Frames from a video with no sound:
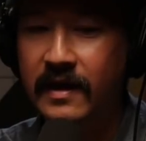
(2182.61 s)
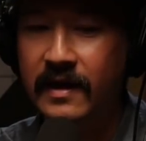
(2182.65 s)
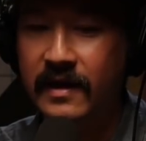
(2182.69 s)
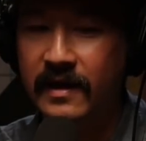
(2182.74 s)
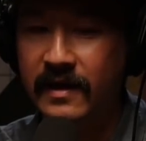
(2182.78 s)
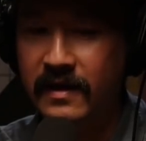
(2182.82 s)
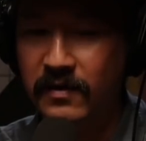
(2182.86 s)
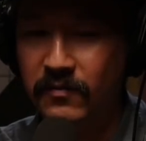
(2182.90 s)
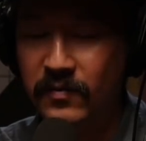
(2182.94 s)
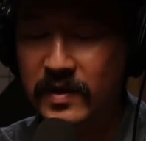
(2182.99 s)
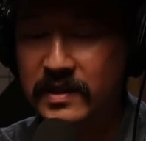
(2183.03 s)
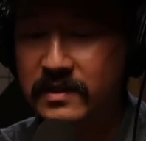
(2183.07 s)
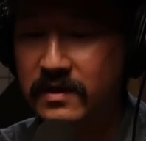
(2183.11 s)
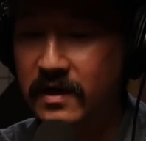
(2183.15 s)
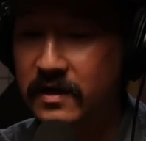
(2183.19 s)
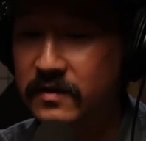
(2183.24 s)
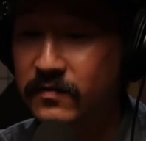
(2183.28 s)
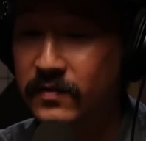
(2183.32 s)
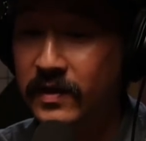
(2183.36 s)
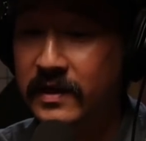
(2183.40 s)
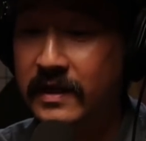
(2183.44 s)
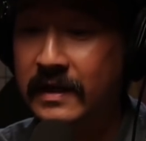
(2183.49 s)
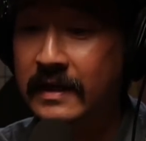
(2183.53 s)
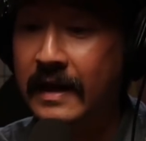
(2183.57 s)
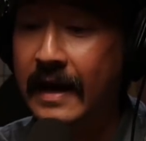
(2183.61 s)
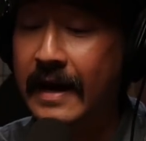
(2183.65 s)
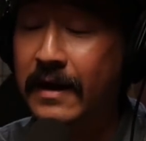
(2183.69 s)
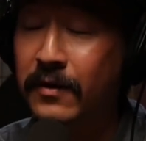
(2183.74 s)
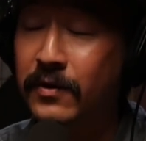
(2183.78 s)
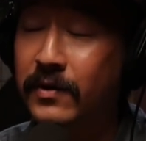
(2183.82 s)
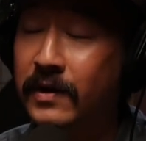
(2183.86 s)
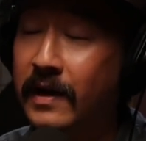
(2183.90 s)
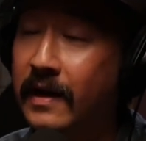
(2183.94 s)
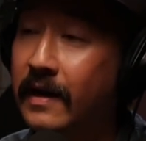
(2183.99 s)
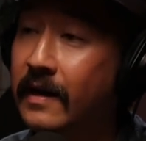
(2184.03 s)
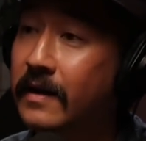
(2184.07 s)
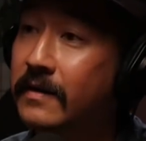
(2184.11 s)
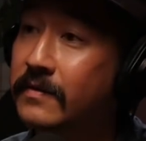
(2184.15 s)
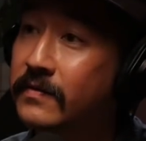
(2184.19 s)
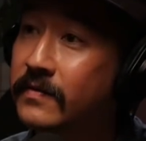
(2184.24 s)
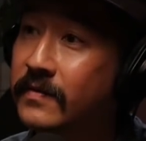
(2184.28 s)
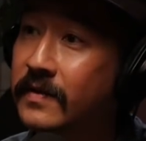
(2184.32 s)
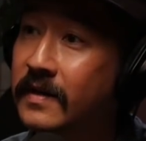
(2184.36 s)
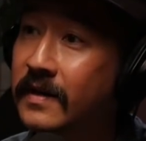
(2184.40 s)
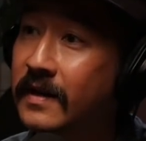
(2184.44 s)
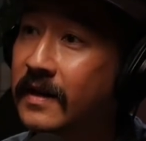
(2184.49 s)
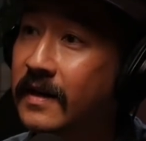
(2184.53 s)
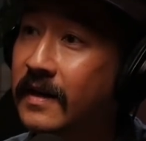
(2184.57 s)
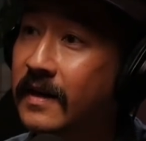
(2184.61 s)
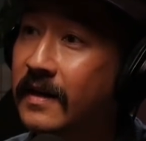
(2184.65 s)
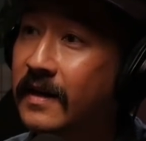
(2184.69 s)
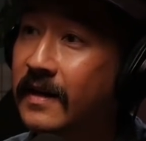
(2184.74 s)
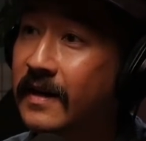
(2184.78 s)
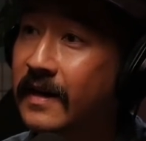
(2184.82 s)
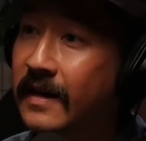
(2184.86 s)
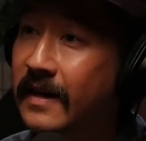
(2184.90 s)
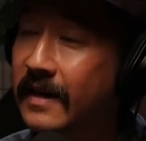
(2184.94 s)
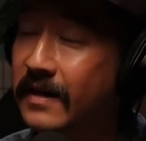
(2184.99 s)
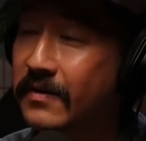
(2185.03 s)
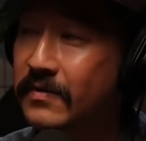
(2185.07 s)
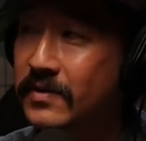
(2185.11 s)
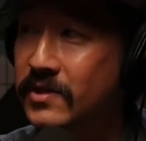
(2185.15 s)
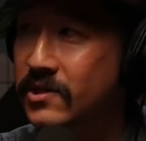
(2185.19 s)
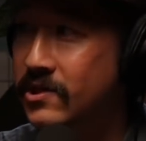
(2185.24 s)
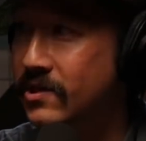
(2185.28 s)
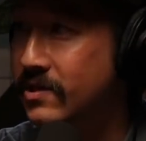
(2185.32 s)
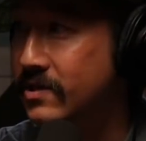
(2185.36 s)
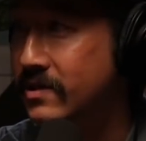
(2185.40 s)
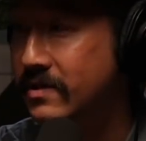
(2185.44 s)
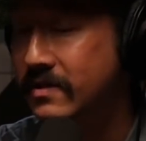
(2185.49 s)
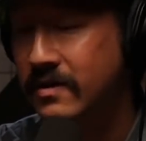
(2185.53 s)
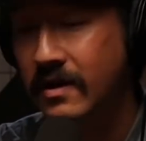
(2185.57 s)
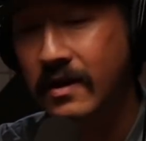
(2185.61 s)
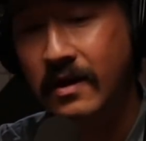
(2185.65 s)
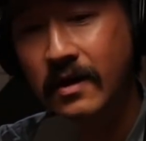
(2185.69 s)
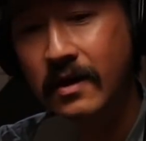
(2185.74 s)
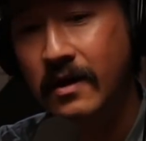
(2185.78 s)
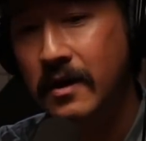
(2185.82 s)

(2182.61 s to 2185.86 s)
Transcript: and we talked for like an hour and a half, and I was just,